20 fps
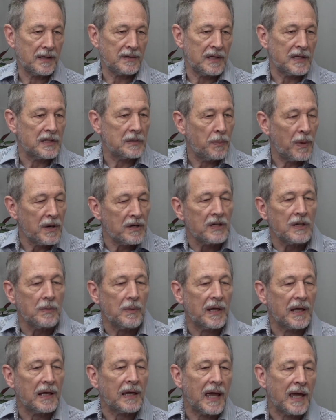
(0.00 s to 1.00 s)
especially when
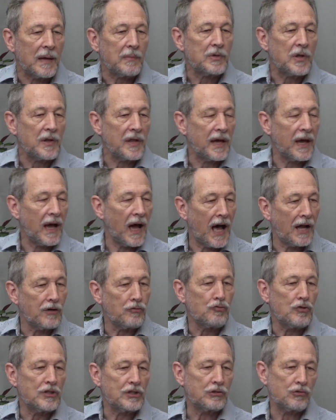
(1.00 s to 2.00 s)
it came to their
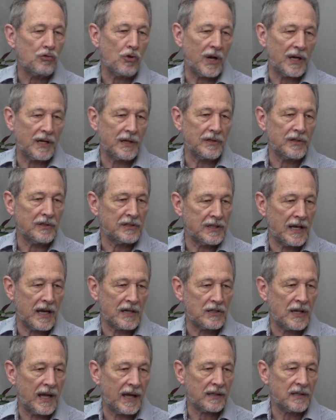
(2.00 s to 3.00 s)
unrestrained
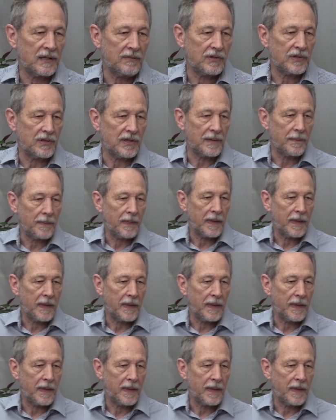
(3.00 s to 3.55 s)
sexual activity,